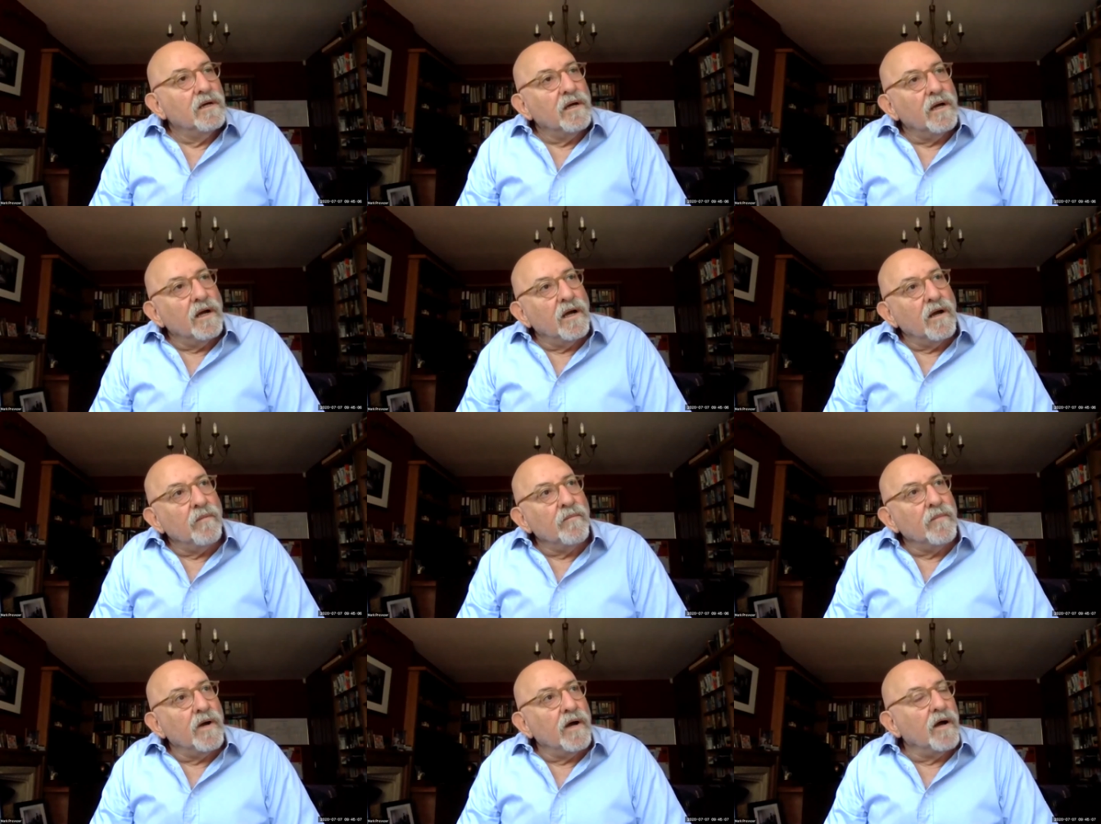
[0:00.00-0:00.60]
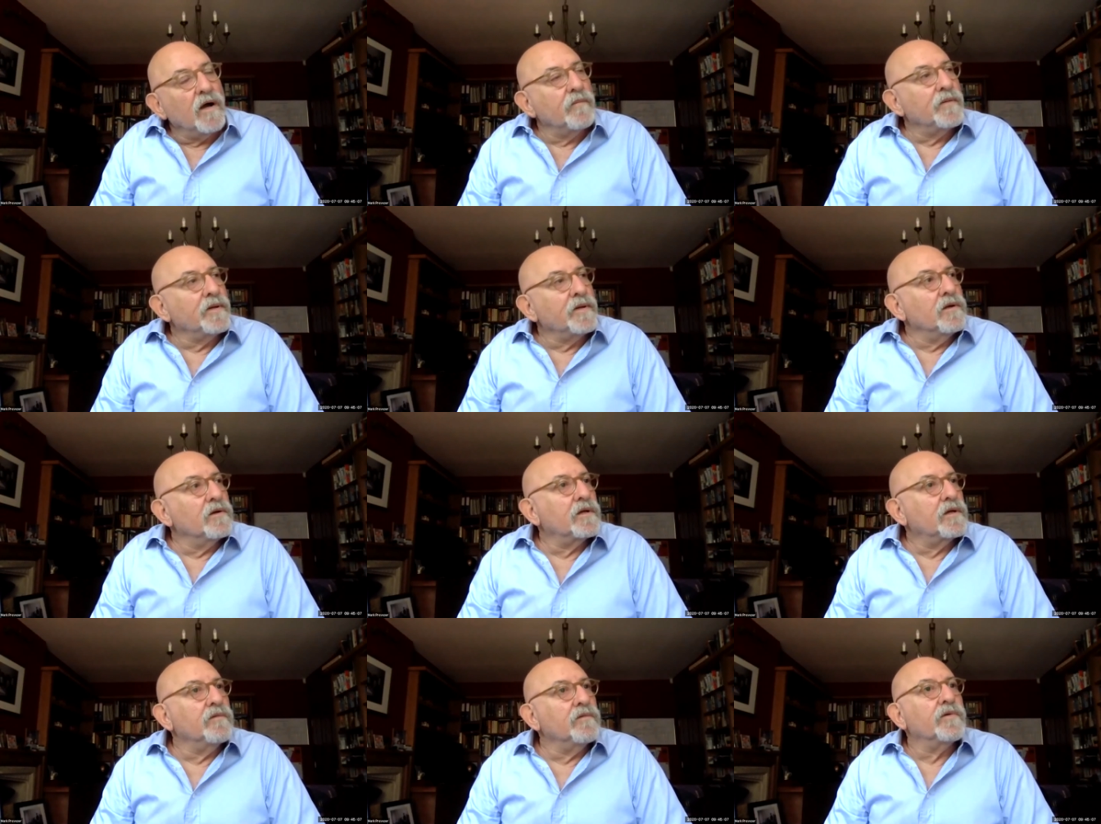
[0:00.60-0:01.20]
I've been
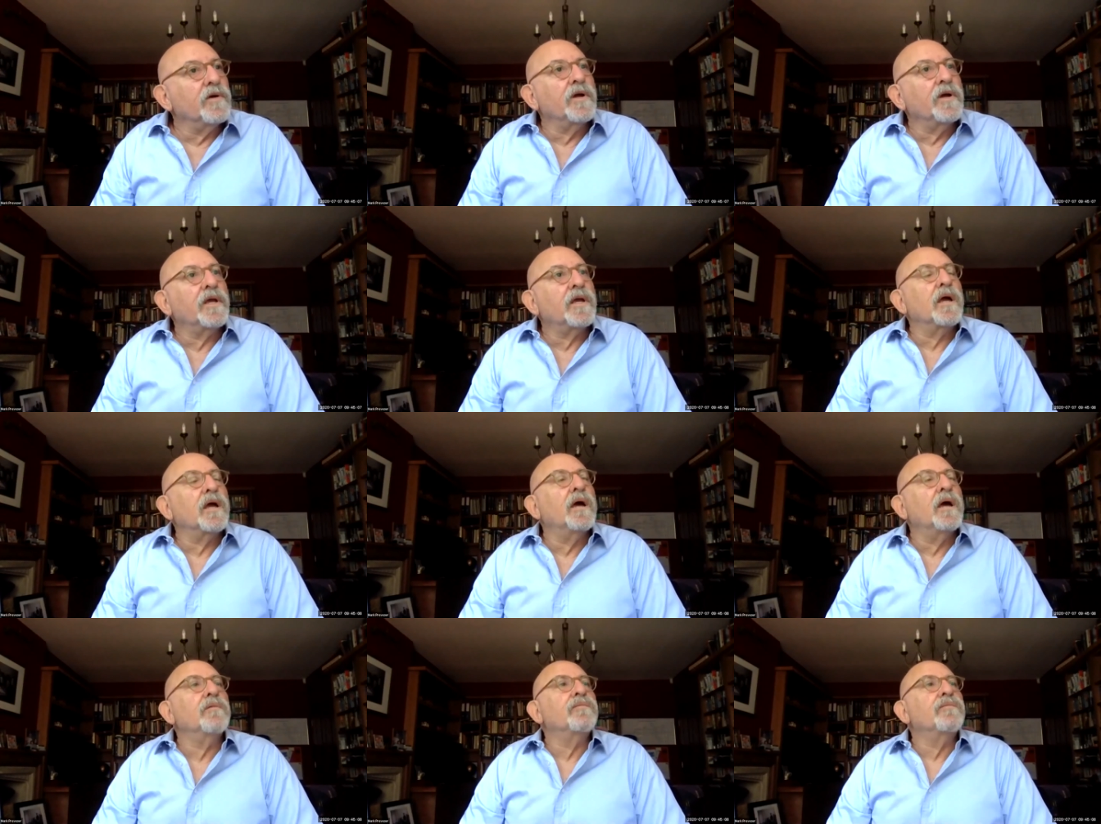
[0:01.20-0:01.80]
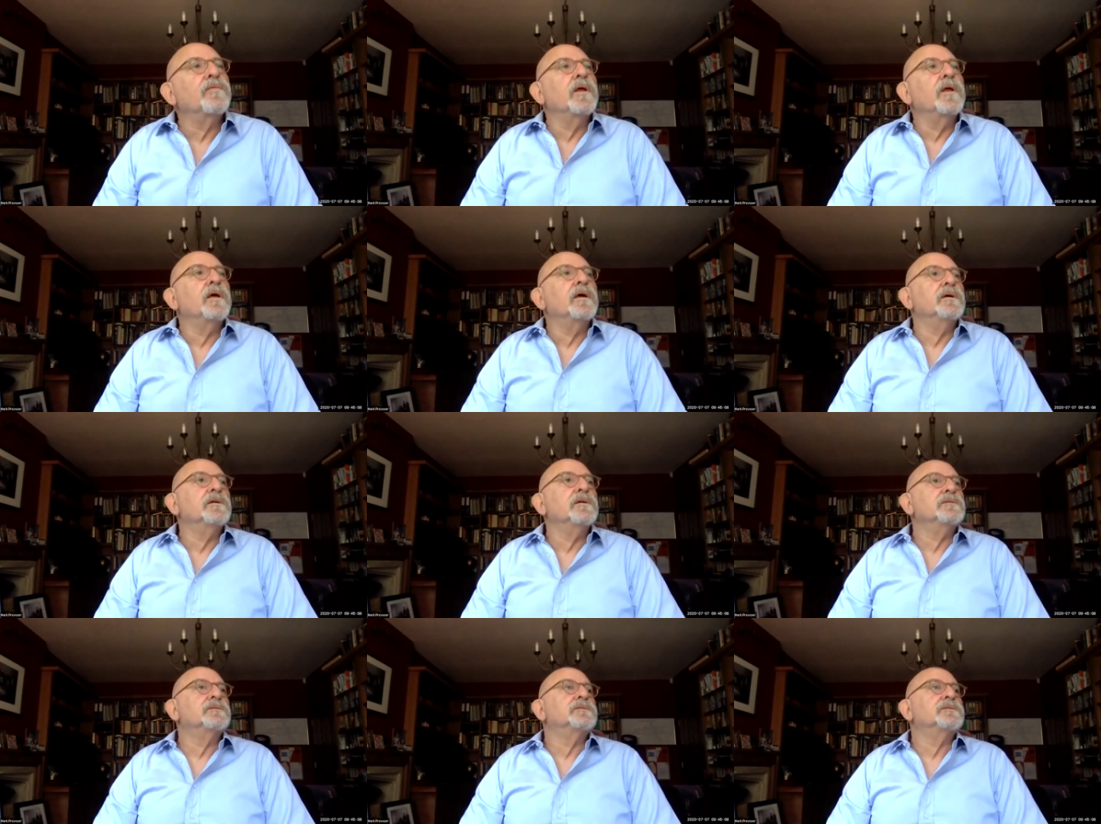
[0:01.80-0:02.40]
looking very carefully